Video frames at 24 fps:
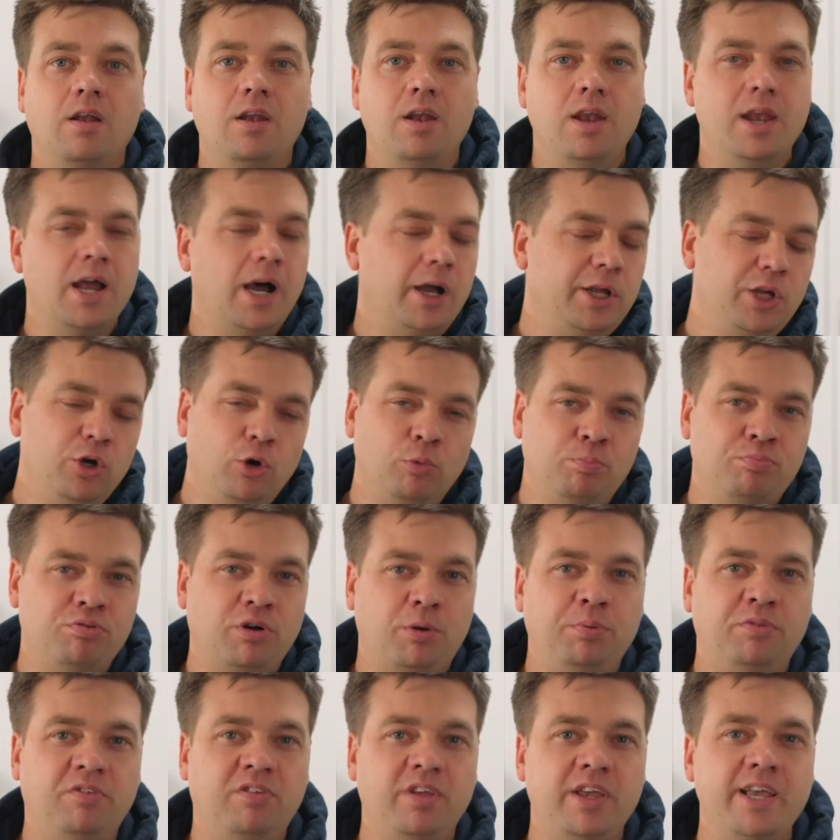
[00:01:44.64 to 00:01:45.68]
Now your
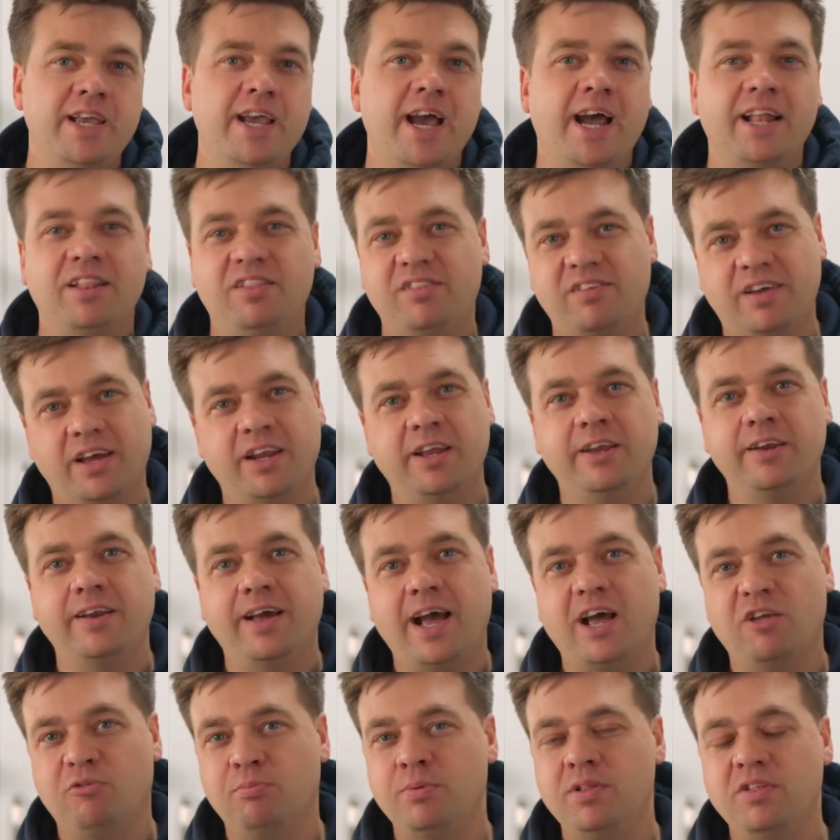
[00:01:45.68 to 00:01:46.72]
property and tenant
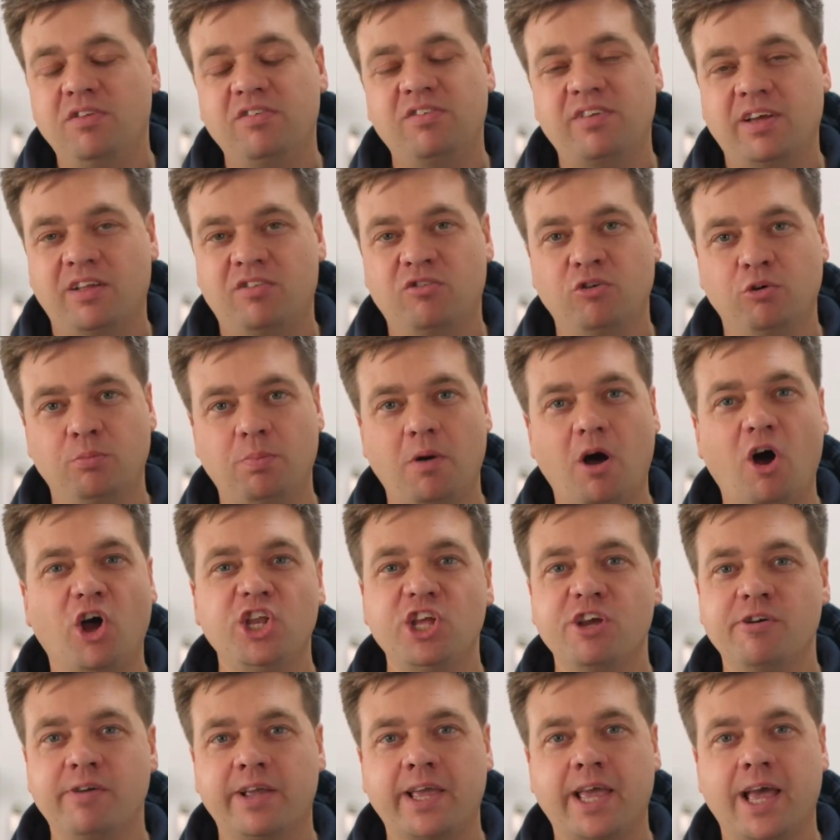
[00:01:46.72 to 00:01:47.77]
has been set up on
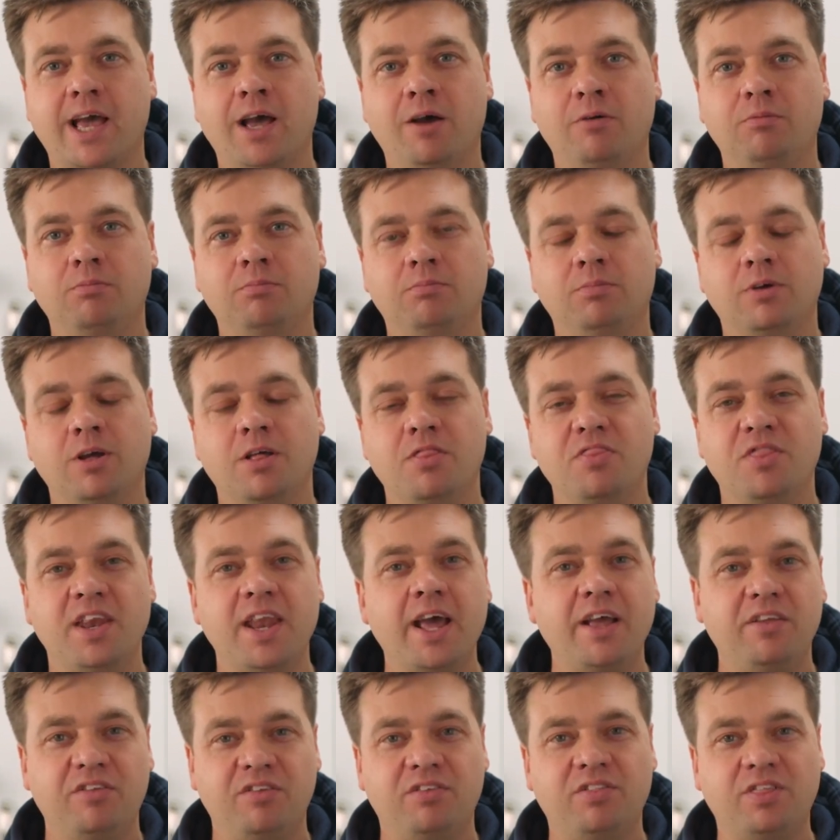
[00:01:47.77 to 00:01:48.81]
your account, the
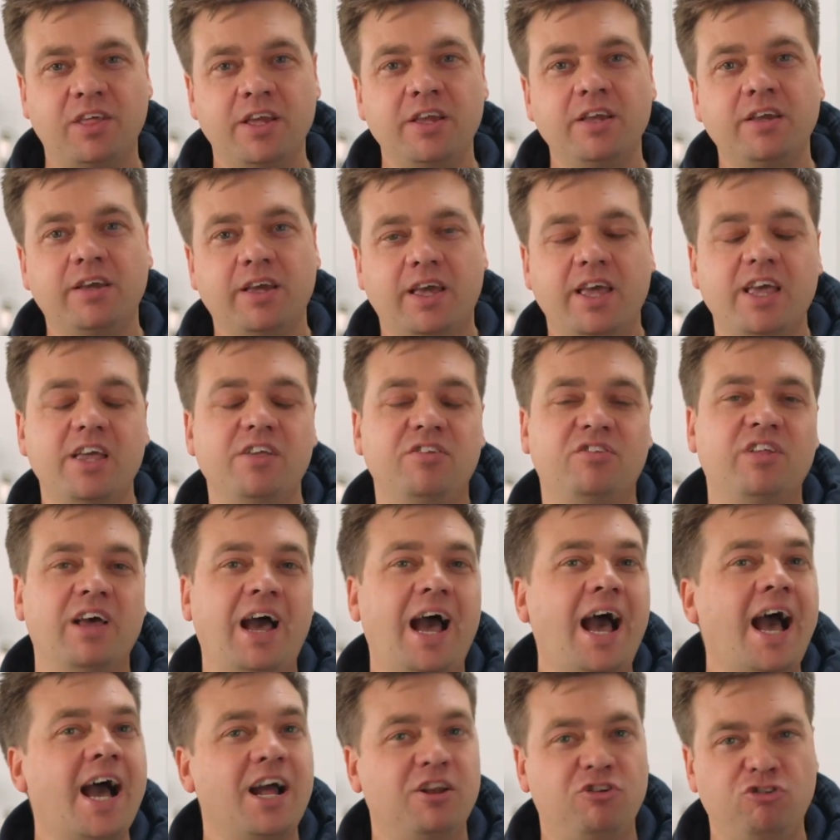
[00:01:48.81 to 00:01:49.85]
next thing is to
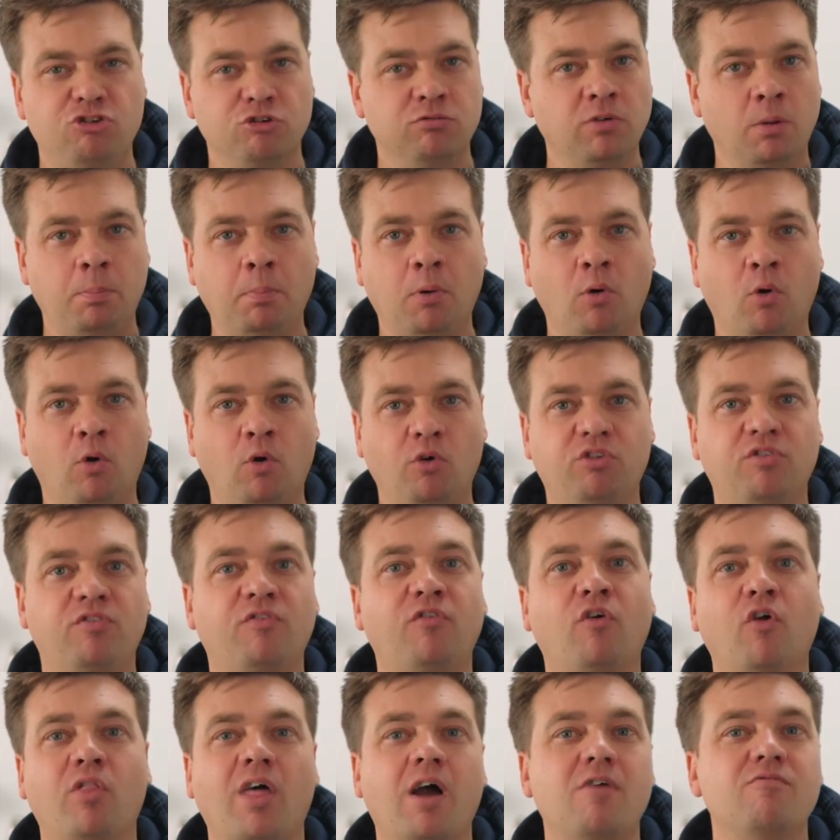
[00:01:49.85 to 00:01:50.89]
add your report
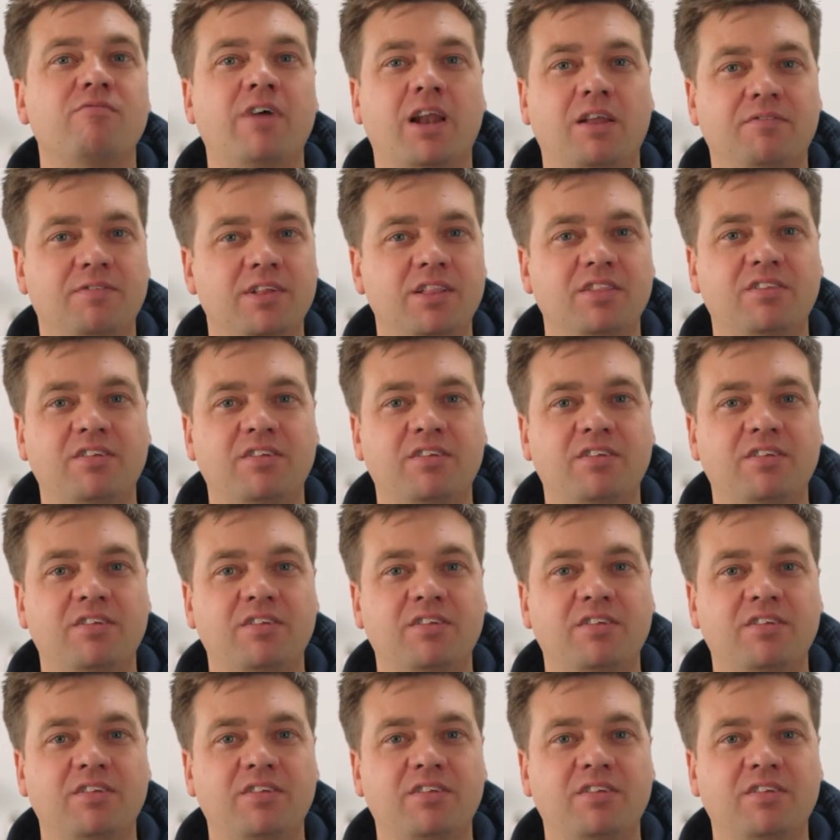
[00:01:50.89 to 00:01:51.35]
for that relevant